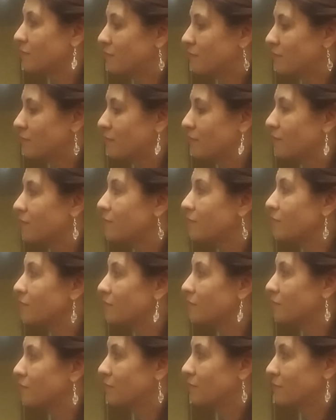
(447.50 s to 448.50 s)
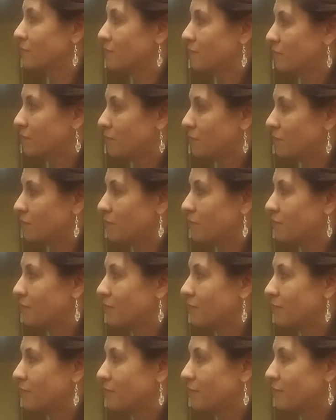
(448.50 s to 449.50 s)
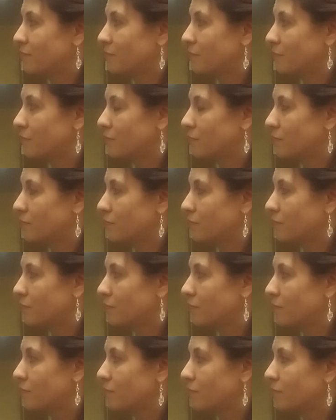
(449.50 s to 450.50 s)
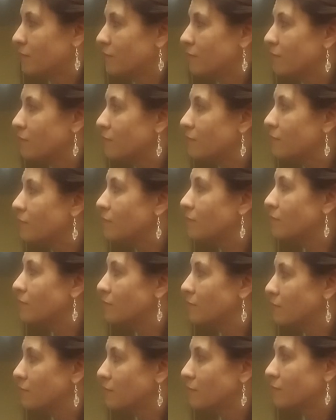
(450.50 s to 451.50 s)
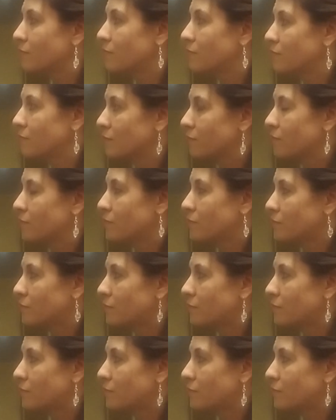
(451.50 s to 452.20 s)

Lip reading: This person isn't speaking.